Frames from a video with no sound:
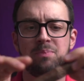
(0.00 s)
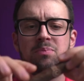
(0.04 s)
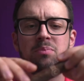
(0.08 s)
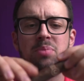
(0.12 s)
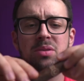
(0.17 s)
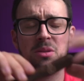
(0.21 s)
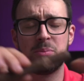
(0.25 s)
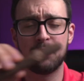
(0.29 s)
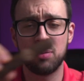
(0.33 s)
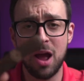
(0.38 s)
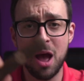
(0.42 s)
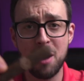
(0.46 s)

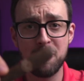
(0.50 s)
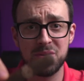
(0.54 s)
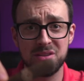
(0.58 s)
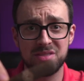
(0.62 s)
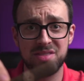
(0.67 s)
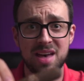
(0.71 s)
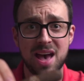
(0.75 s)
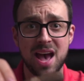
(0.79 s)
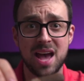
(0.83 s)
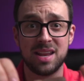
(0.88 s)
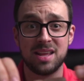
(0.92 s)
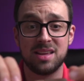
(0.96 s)
But the problem with
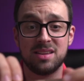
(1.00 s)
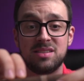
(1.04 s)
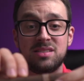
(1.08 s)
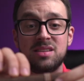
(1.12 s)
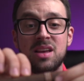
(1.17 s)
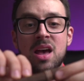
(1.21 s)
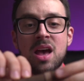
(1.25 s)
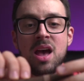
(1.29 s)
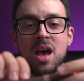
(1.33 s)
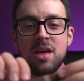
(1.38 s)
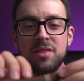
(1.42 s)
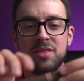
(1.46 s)
that is
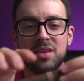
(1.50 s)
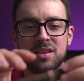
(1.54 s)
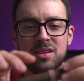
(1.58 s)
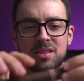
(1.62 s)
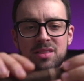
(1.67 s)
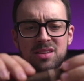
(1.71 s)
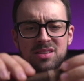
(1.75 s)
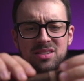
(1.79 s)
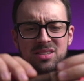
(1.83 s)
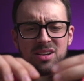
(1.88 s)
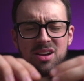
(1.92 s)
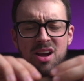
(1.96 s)

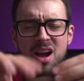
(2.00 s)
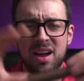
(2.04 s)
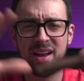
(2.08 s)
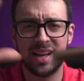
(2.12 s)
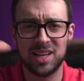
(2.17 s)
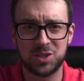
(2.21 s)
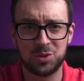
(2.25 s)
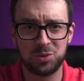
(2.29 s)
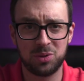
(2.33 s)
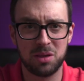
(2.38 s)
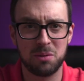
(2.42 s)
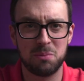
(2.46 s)
the cigar
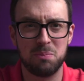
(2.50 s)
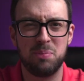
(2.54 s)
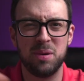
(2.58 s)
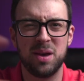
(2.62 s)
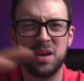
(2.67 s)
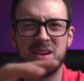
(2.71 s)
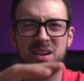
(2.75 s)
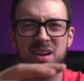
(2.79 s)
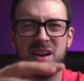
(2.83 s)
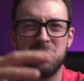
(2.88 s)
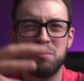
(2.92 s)
gets really bitter,